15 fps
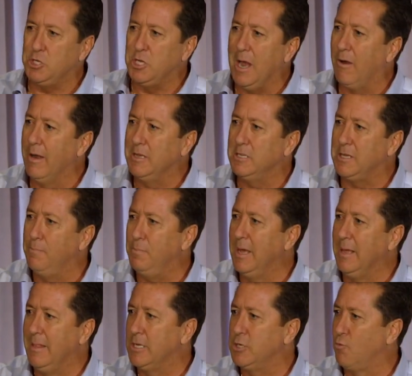sharing
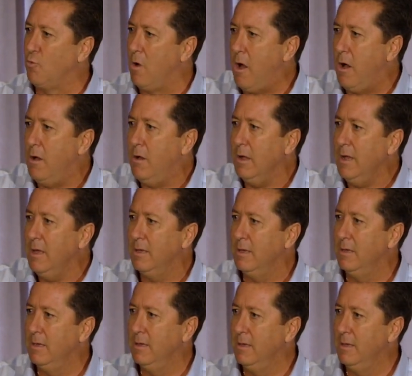something that's wrong.
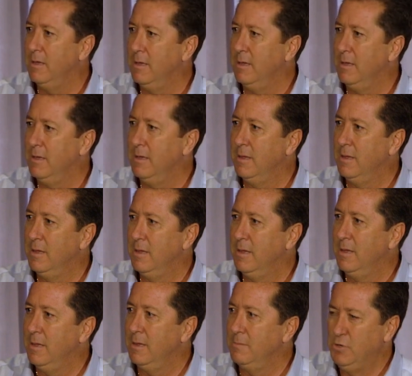
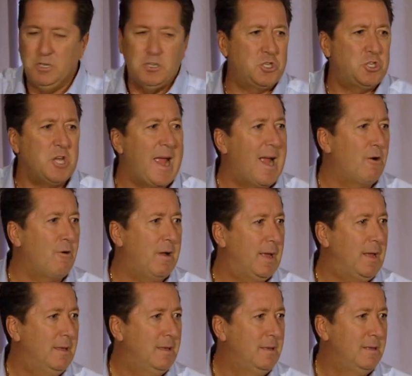Just
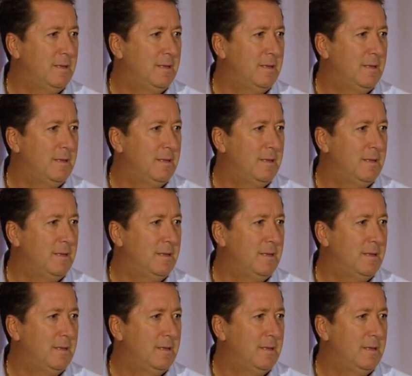sharing.